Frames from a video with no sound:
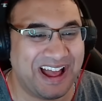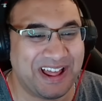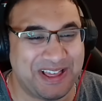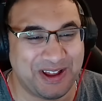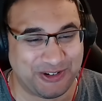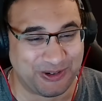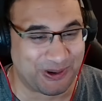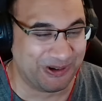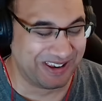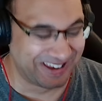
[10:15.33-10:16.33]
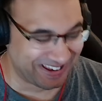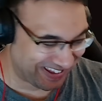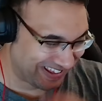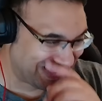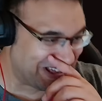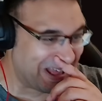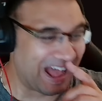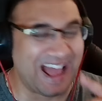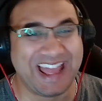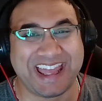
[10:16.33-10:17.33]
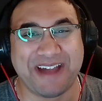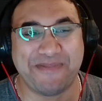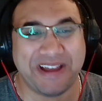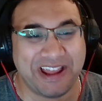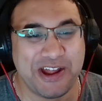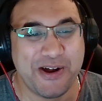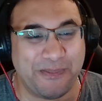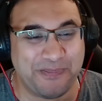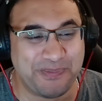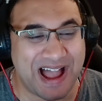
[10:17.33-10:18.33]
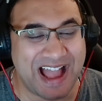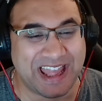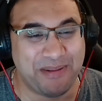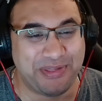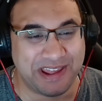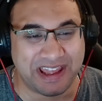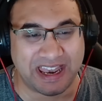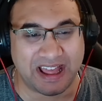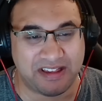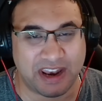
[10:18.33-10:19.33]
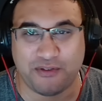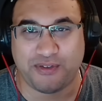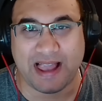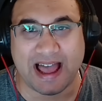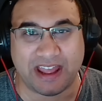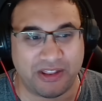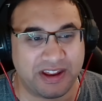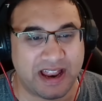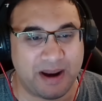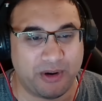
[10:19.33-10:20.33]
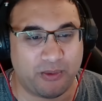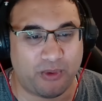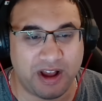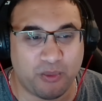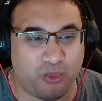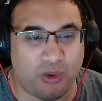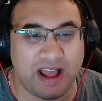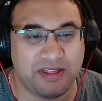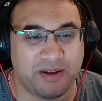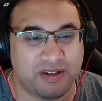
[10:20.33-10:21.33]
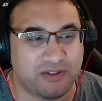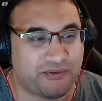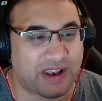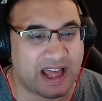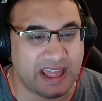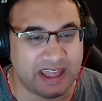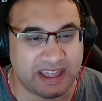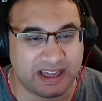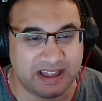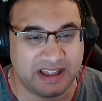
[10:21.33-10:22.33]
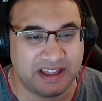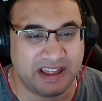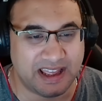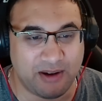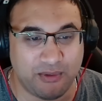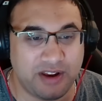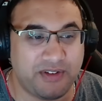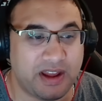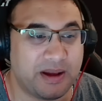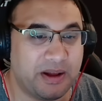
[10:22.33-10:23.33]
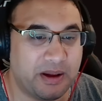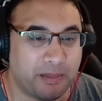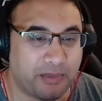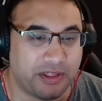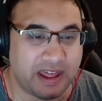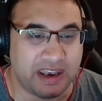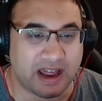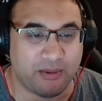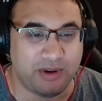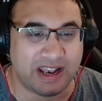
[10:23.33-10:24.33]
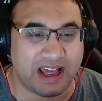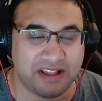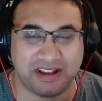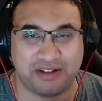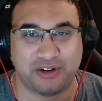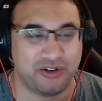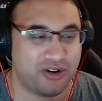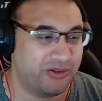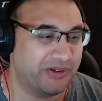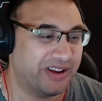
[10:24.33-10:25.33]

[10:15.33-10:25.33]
It's a drone. I I kept, you know, I kept thinking, is that a fly on the camera? Why, why is a fly here? Get rid of it. But then I realized it's a drone.